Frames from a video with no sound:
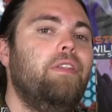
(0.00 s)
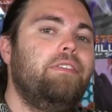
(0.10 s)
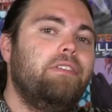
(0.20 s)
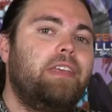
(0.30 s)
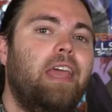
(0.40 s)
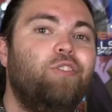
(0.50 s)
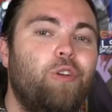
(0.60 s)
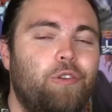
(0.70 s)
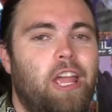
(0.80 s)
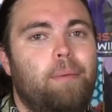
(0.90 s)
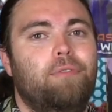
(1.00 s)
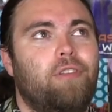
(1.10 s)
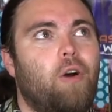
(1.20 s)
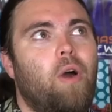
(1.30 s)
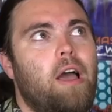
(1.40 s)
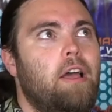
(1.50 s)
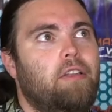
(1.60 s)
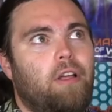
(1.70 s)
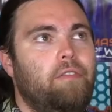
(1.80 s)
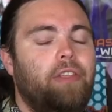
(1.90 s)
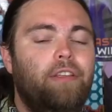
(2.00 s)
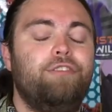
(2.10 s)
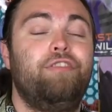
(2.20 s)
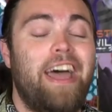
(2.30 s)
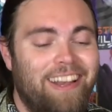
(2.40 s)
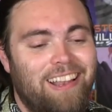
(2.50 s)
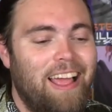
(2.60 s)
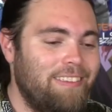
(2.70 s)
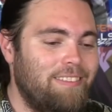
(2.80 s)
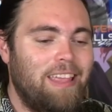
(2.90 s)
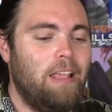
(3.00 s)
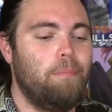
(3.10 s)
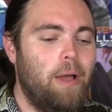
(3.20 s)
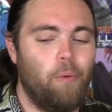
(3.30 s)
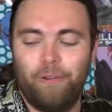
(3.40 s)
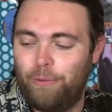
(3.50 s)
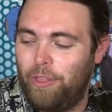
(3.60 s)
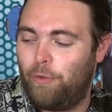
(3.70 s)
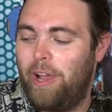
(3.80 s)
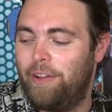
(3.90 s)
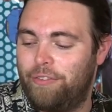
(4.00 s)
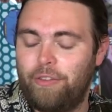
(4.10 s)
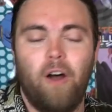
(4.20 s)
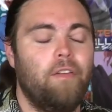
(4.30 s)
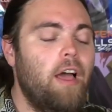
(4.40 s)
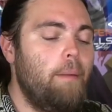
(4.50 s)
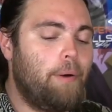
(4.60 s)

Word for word: This is a Kickstarter game, so until everything's finalized, take my words with a grain of salt.